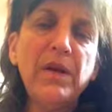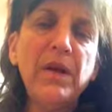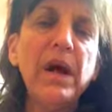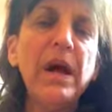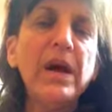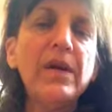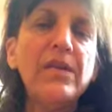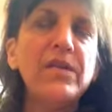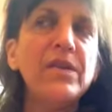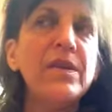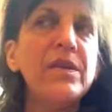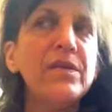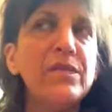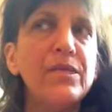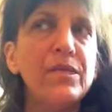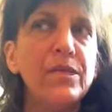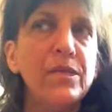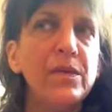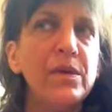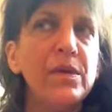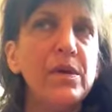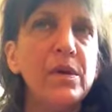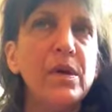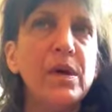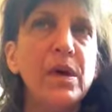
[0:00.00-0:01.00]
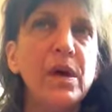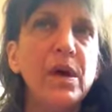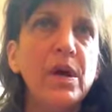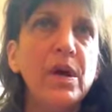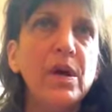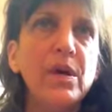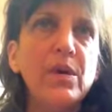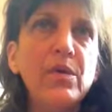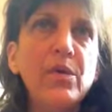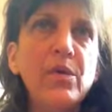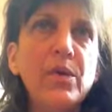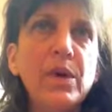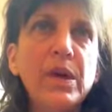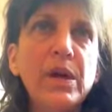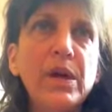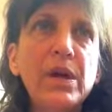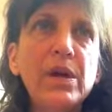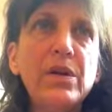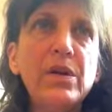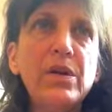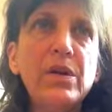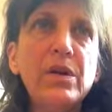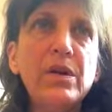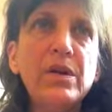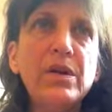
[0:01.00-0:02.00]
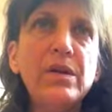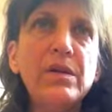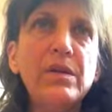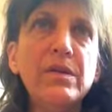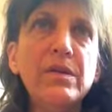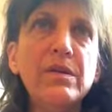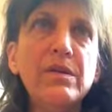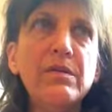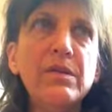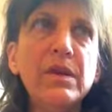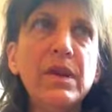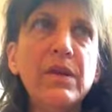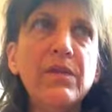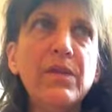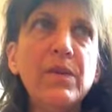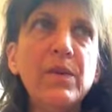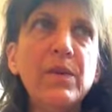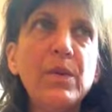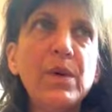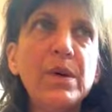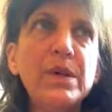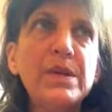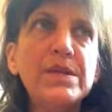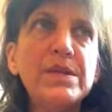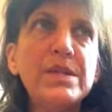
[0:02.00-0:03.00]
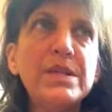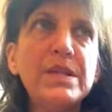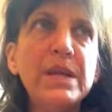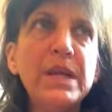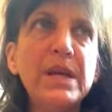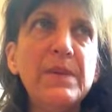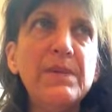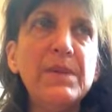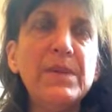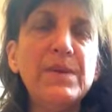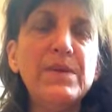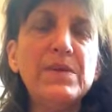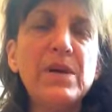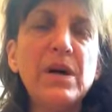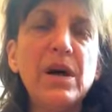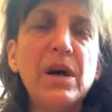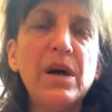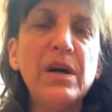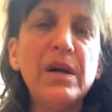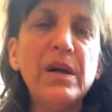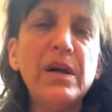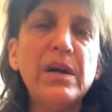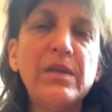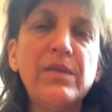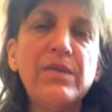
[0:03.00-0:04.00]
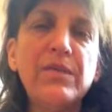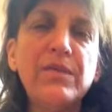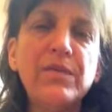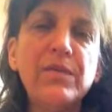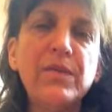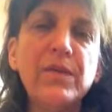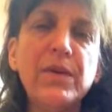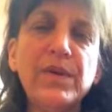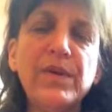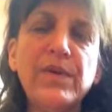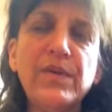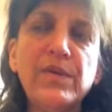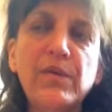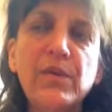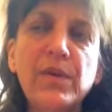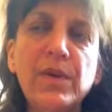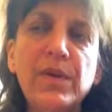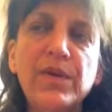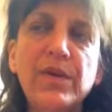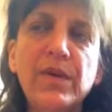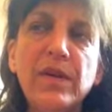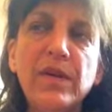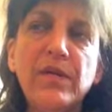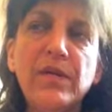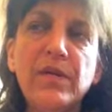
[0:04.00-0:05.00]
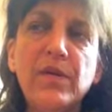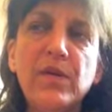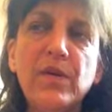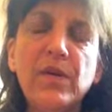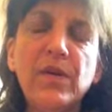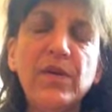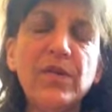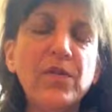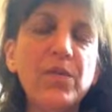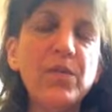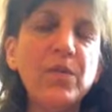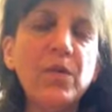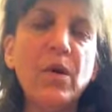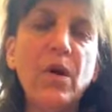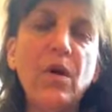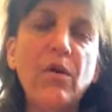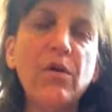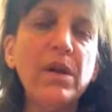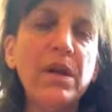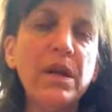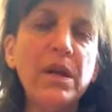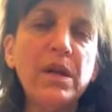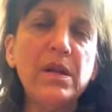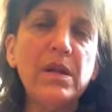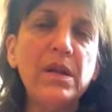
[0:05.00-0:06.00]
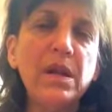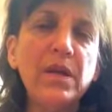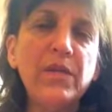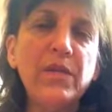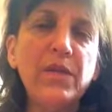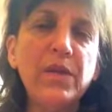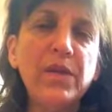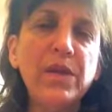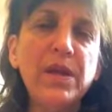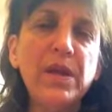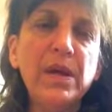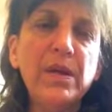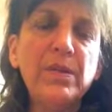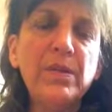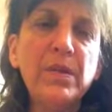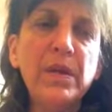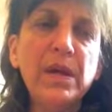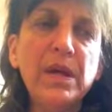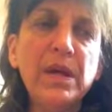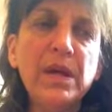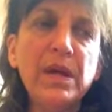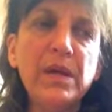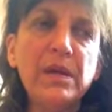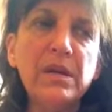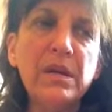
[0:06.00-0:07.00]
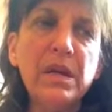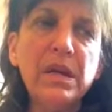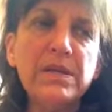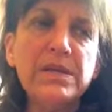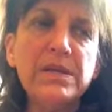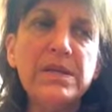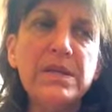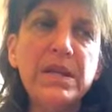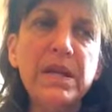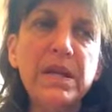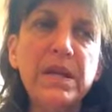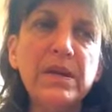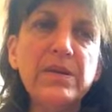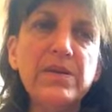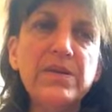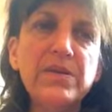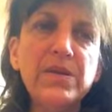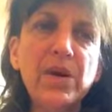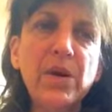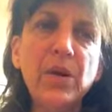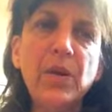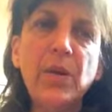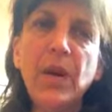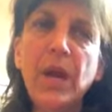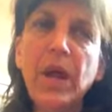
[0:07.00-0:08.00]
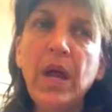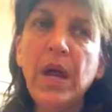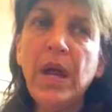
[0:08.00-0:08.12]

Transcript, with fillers: asked if we could if we wanted to keep the dog, and if we we said of course we're already in love with him, and that's it. So